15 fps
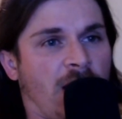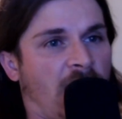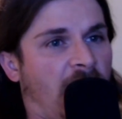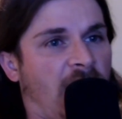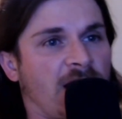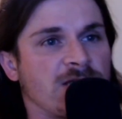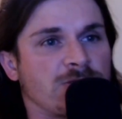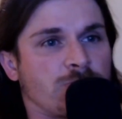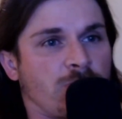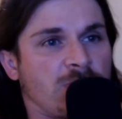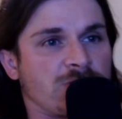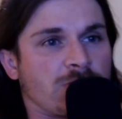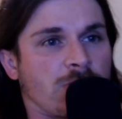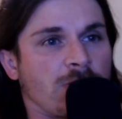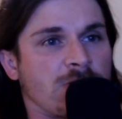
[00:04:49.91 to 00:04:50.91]
as
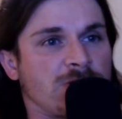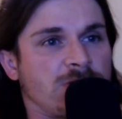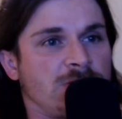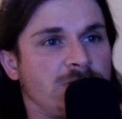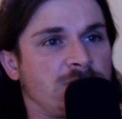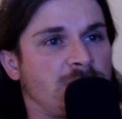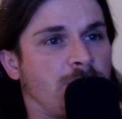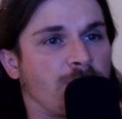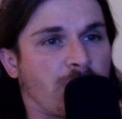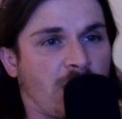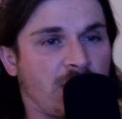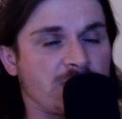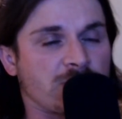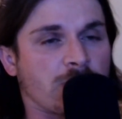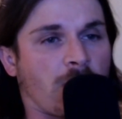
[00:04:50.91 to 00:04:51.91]
Wizards
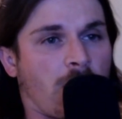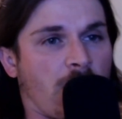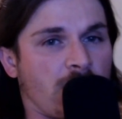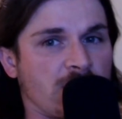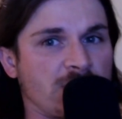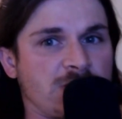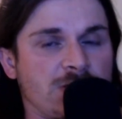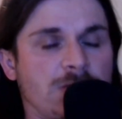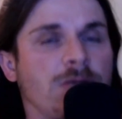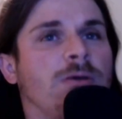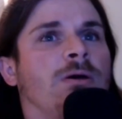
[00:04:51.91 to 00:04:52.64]
prints cards.